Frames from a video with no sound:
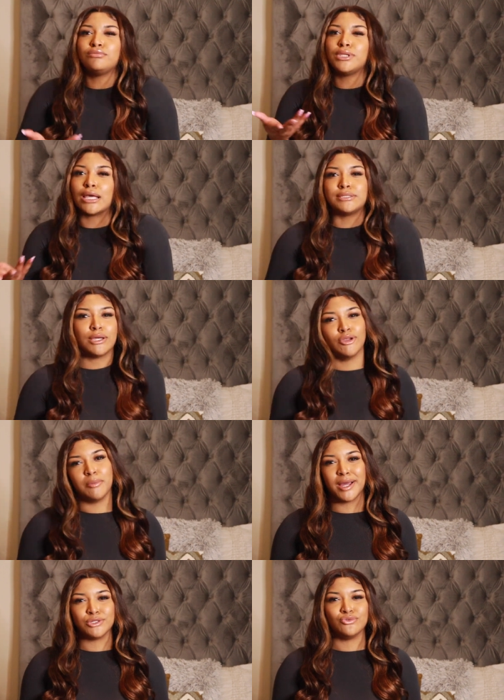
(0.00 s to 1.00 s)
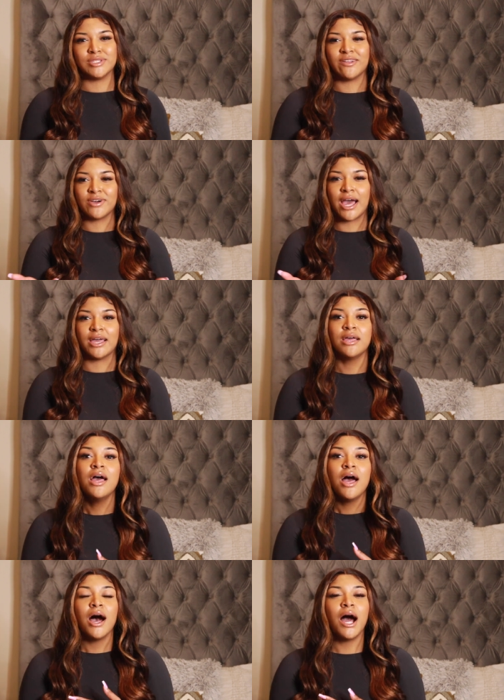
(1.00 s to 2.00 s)
that's the only bodysuits that I've got.
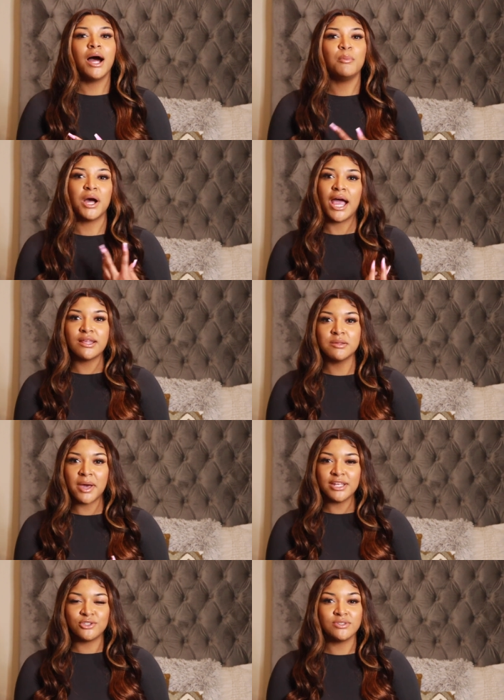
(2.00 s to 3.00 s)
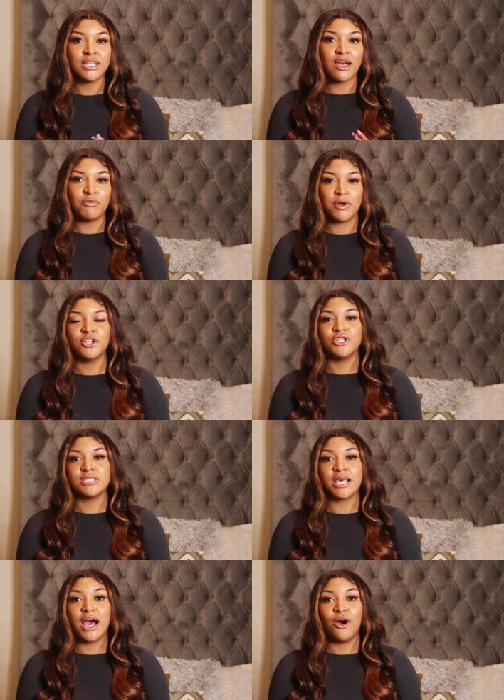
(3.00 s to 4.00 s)
Um, but out of the bodysuits that I've
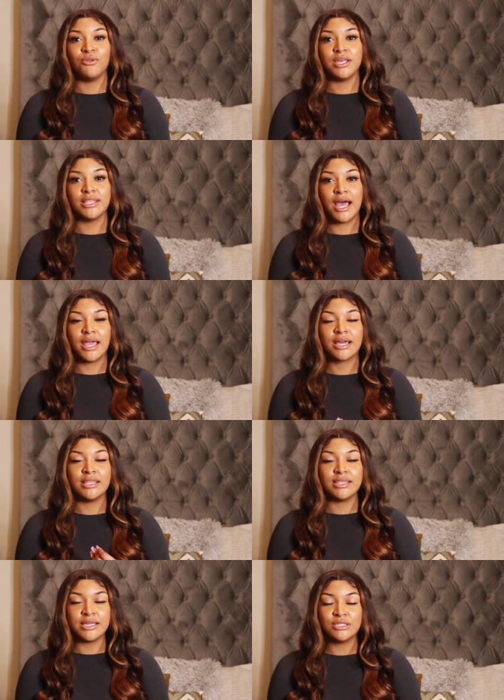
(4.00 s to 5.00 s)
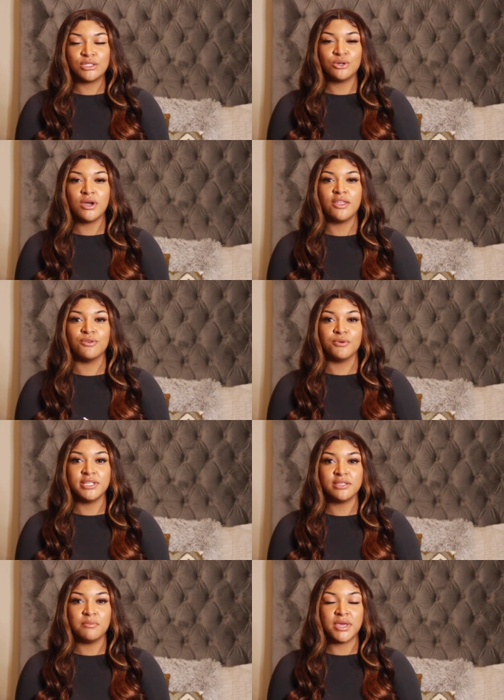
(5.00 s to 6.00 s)
purchased, I only like these two. And the
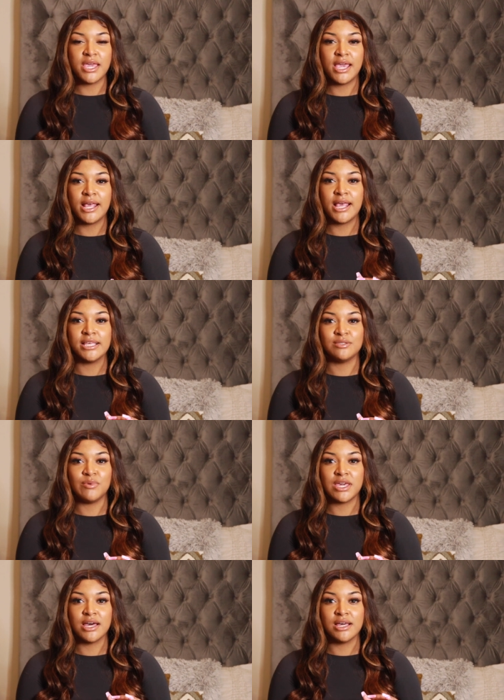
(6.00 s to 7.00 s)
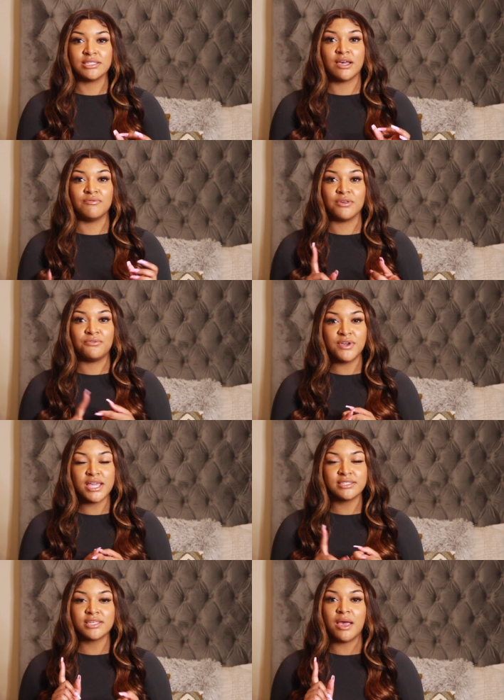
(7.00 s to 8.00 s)
reason being is because of the
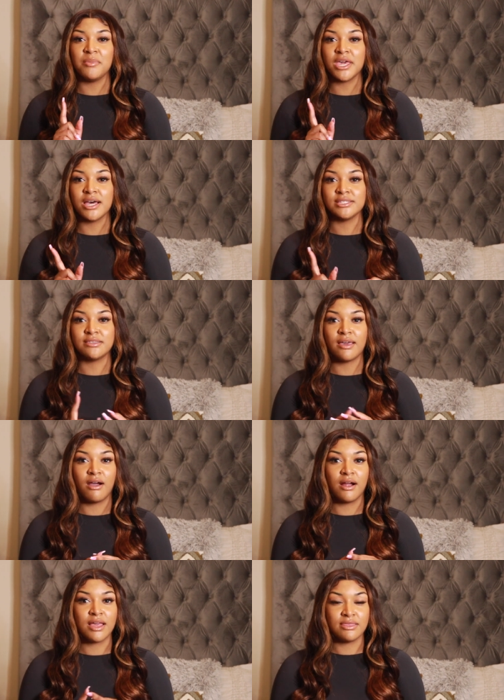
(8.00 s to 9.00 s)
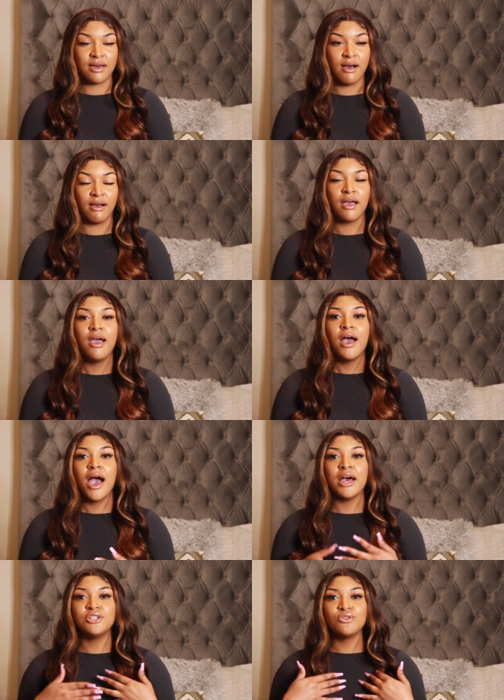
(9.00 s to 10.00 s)
fit and because they are a thong.
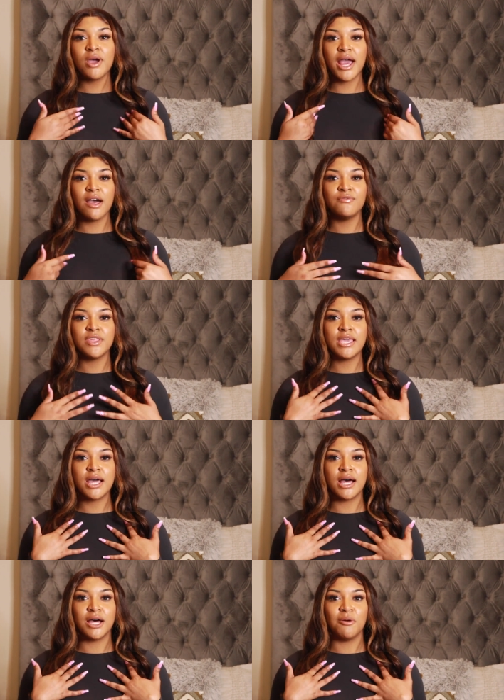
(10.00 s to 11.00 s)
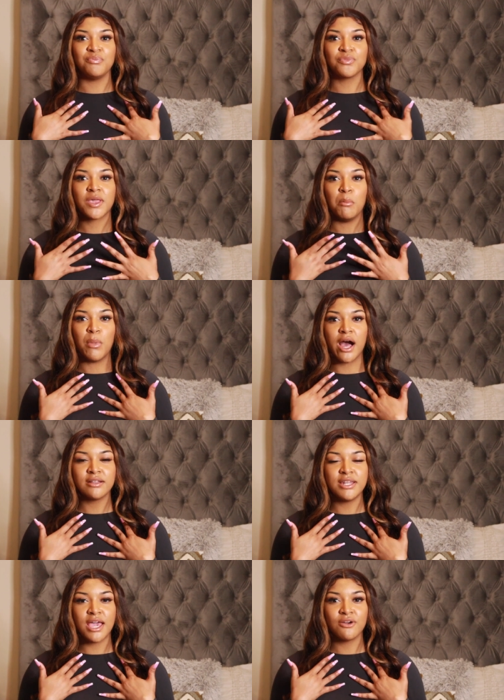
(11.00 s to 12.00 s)
I do have the um,
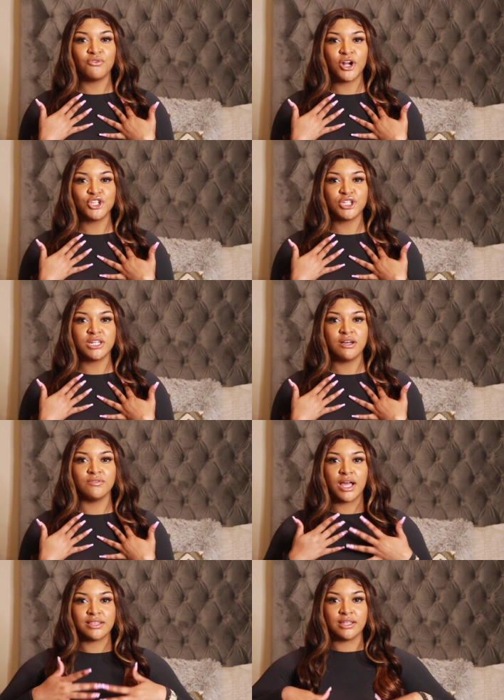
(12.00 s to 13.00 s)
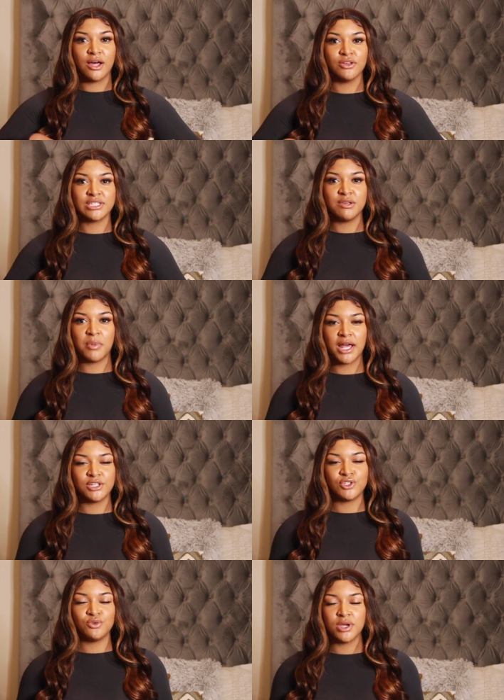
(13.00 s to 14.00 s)
mock neck version of like the long sleeve
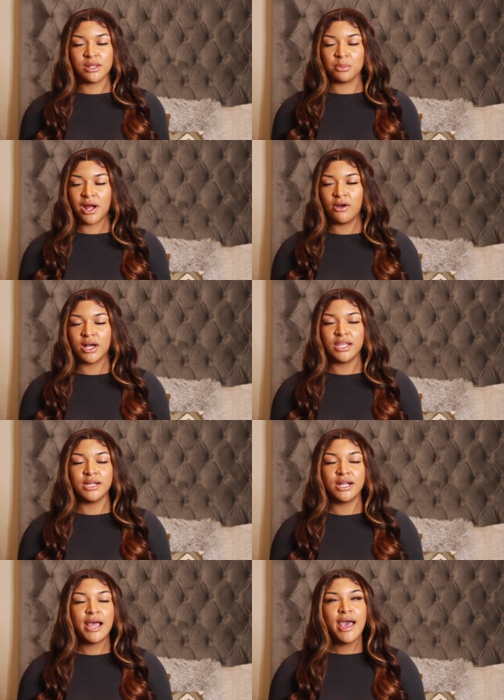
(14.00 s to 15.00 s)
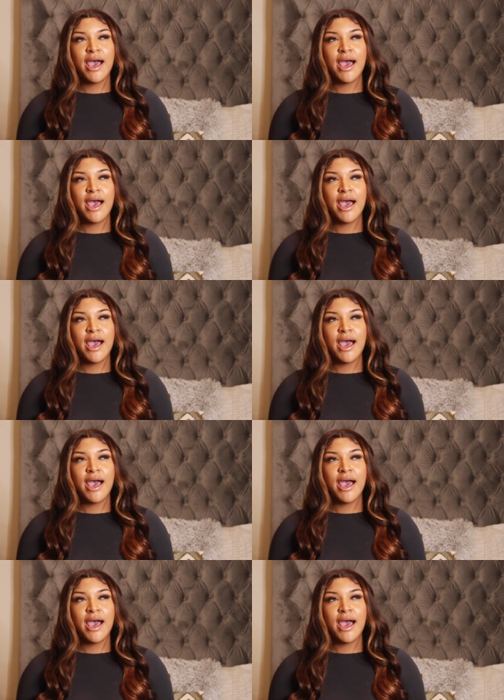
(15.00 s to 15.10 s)
bodysuit in a brown color.